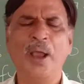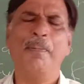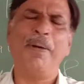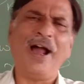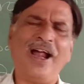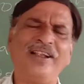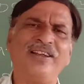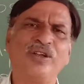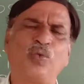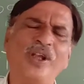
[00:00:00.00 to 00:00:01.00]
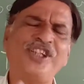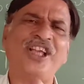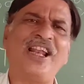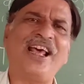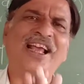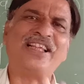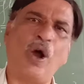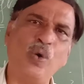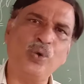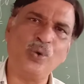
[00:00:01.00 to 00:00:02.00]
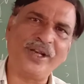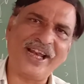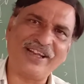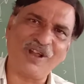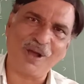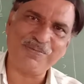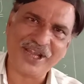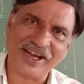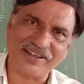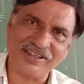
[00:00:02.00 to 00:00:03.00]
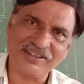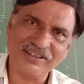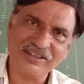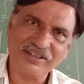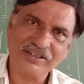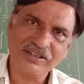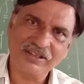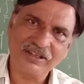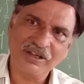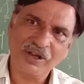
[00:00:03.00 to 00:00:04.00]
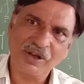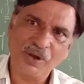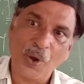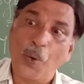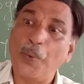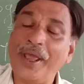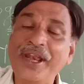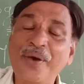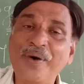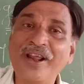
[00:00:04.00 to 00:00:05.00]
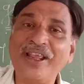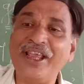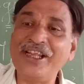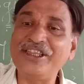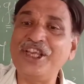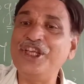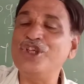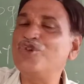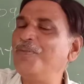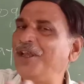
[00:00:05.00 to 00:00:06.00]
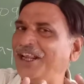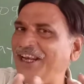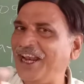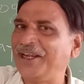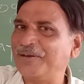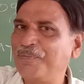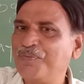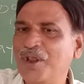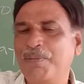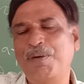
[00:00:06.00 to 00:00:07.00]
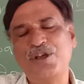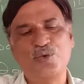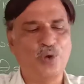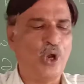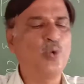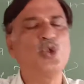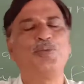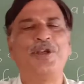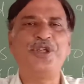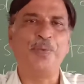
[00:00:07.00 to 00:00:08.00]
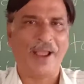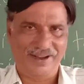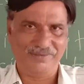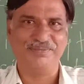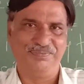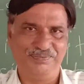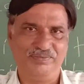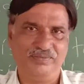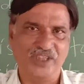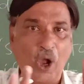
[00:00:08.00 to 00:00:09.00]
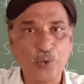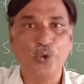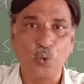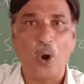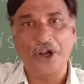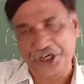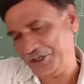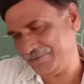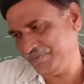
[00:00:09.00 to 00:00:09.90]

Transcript: But question arises, how to create the object? Whenever anything is to be created, first we have to specify how you want it.